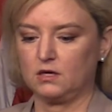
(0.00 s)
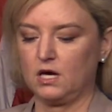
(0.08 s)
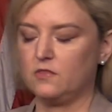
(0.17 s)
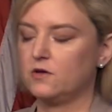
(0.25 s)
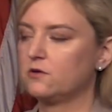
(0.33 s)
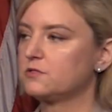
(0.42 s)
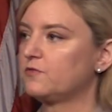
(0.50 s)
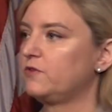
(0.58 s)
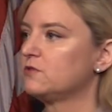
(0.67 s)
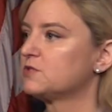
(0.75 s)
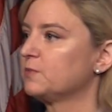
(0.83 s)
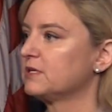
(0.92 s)
In those
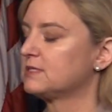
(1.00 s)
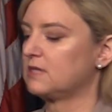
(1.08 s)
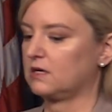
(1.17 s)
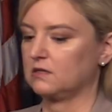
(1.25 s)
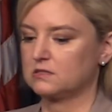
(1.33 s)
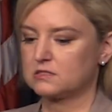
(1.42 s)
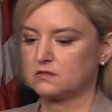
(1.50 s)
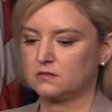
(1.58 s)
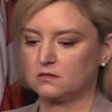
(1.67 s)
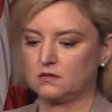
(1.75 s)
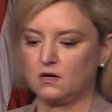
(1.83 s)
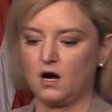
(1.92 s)
few split seconds,
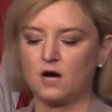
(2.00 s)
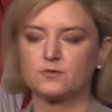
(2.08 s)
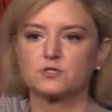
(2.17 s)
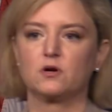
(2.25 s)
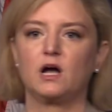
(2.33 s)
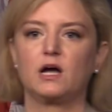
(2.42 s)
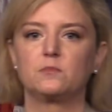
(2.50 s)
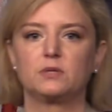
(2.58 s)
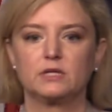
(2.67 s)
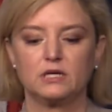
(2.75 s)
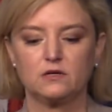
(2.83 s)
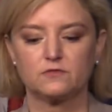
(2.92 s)
Officer Hein
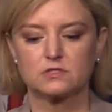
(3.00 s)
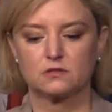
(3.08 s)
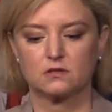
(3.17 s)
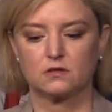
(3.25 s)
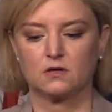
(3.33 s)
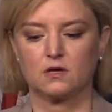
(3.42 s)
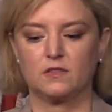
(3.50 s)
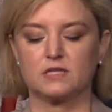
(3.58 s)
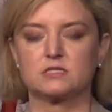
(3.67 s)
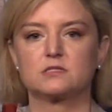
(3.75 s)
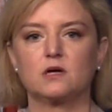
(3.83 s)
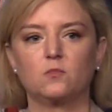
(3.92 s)
believed
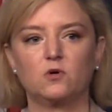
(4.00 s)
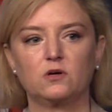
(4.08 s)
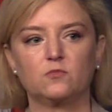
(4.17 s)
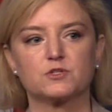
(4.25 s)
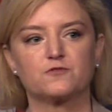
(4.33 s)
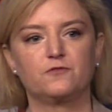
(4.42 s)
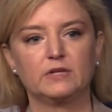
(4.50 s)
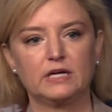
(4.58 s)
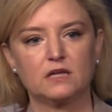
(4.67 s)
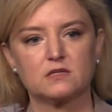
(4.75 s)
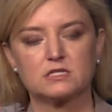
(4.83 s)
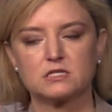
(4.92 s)
that someone was
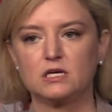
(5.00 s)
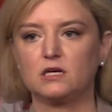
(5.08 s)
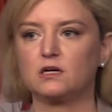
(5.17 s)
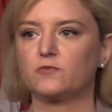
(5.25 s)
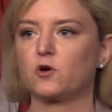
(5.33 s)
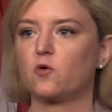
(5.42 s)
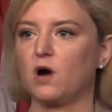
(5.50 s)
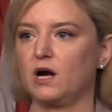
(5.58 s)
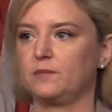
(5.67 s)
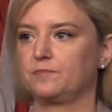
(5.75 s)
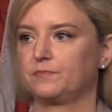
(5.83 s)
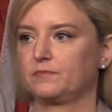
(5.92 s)
fleeing the scene of a
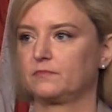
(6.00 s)
crime,